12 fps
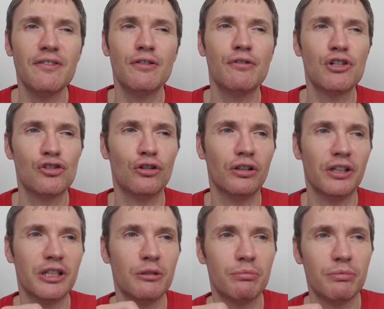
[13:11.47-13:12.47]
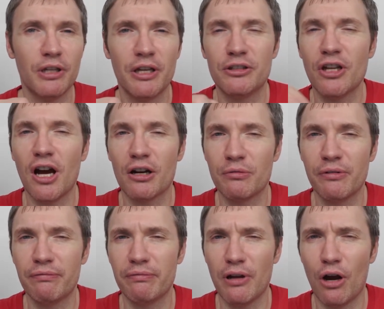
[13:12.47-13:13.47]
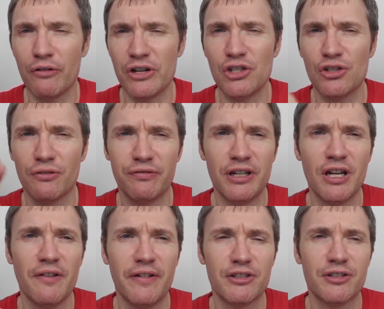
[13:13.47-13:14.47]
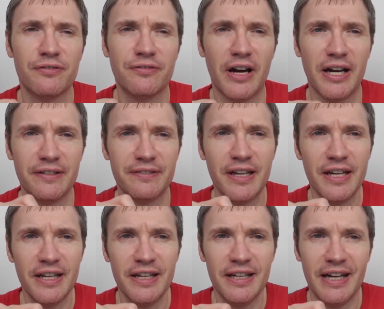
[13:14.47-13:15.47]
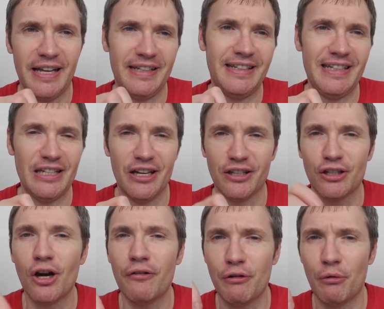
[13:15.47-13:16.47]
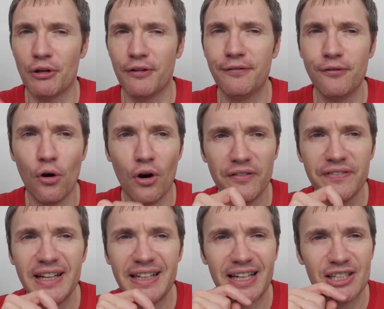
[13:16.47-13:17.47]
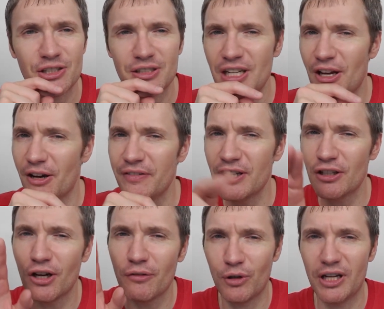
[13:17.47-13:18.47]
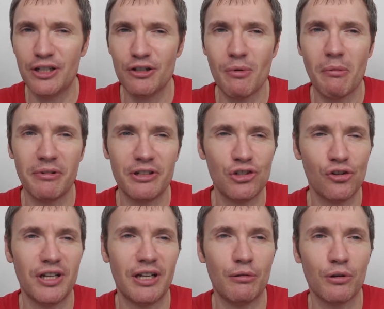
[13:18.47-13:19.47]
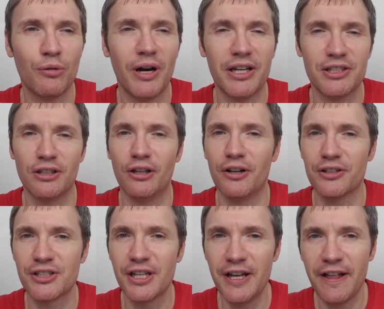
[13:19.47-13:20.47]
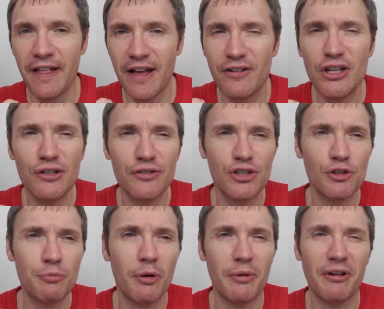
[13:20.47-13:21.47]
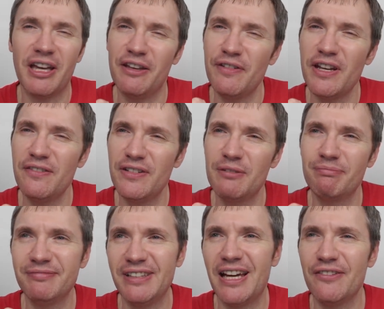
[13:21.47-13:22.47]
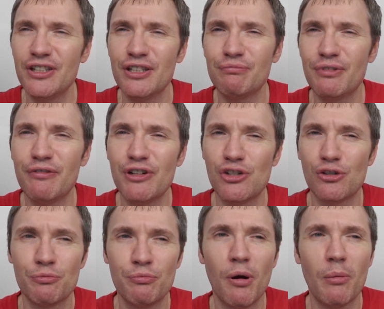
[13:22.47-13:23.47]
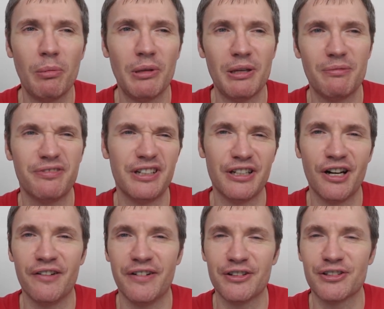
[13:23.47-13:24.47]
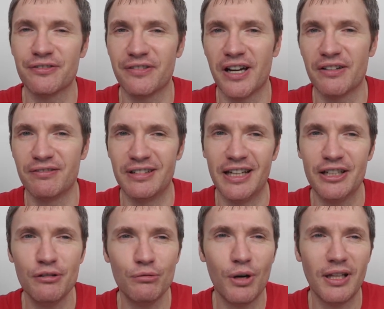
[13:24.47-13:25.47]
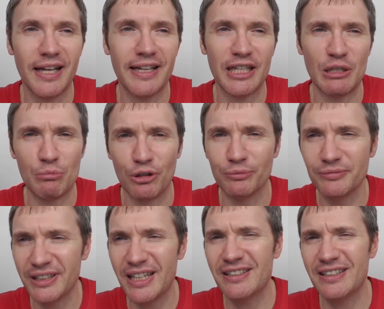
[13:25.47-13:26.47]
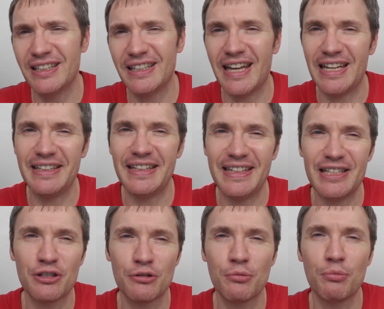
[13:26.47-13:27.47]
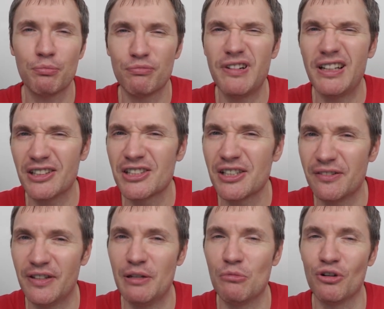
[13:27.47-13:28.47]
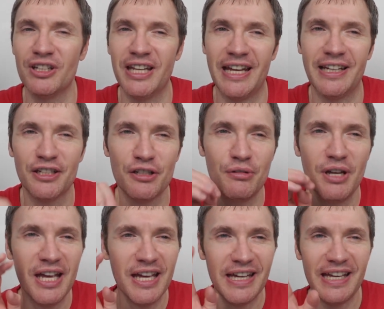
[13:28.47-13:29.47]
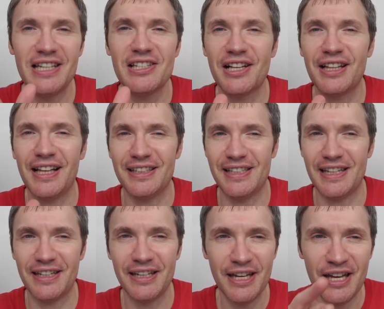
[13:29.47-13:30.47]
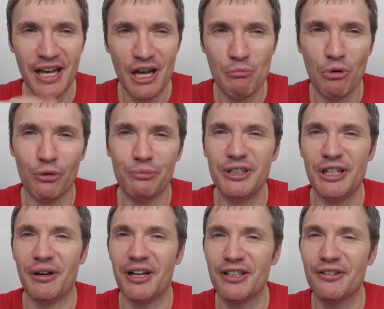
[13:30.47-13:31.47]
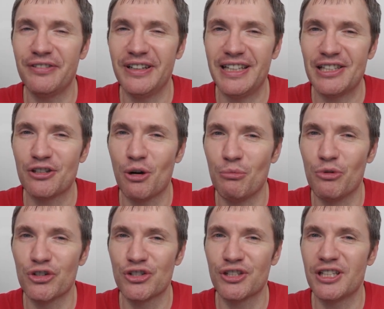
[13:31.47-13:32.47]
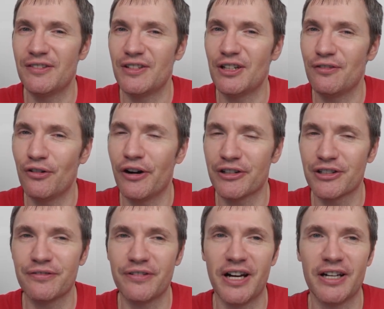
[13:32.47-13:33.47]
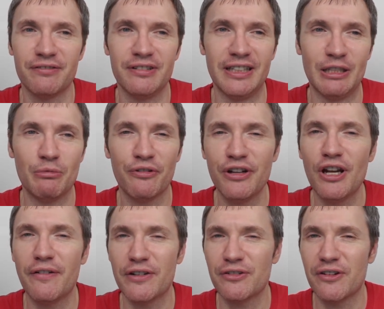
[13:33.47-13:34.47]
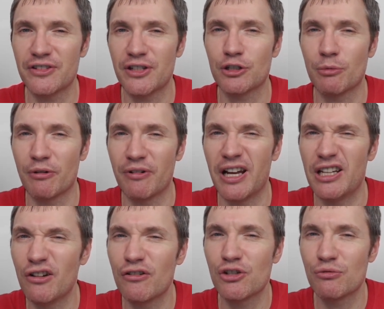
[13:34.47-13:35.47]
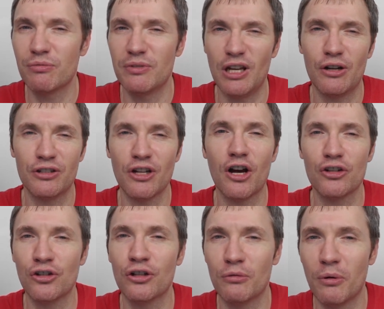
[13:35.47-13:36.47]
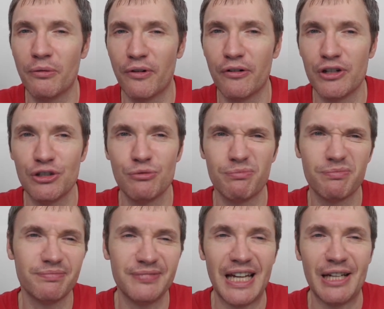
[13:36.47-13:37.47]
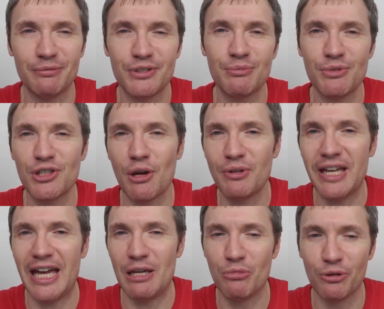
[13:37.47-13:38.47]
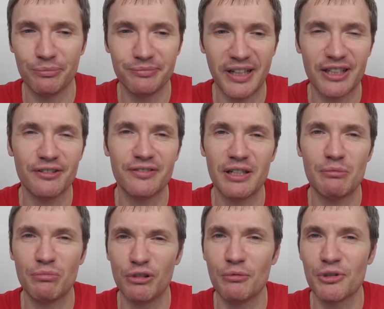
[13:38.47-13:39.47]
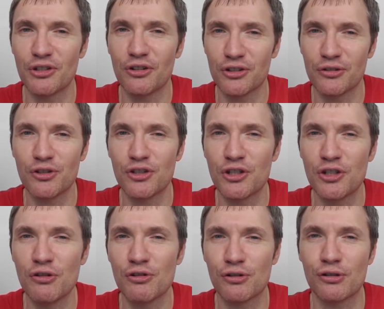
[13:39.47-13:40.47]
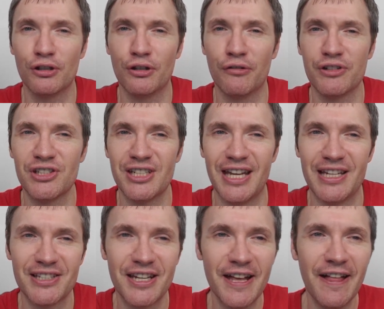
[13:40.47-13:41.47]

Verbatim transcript: original and the dark with orange a 3.5 out of 5, and the coffee one a 4. I think that's, you know, I think the coffee one, I do remember enjoying that one quite a lot. I think the other two's probably okay. If anything, yeah, I think the original's probably a 3.5 out of 5 for you. I do quite like it, but at the end of the day, it is relatively mundane. It is a classic. But, you know, I don't think it's got much to give it a 4 out of 5, really. But 3.5 out of 5 sounds about right. And the orange, the dark chocolate one with orange, yeah, was okay. But I don't think blew my socks off. So just too subtle an orange taste.